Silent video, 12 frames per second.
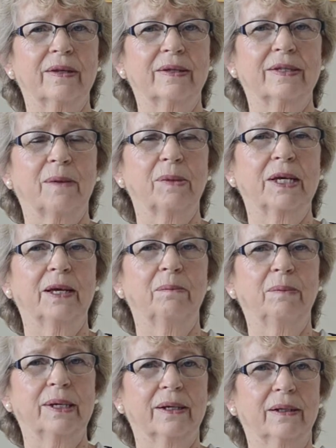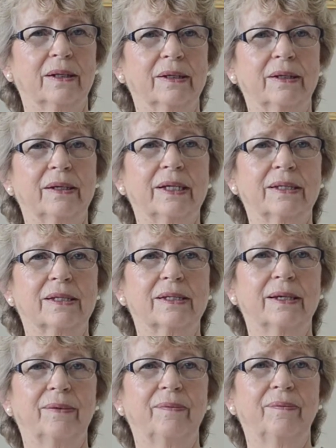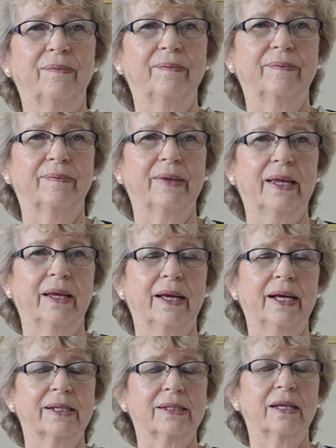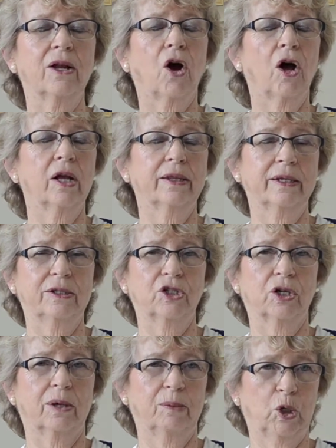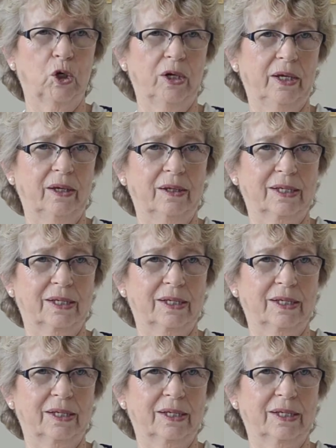something and build, it's an on-the-job learning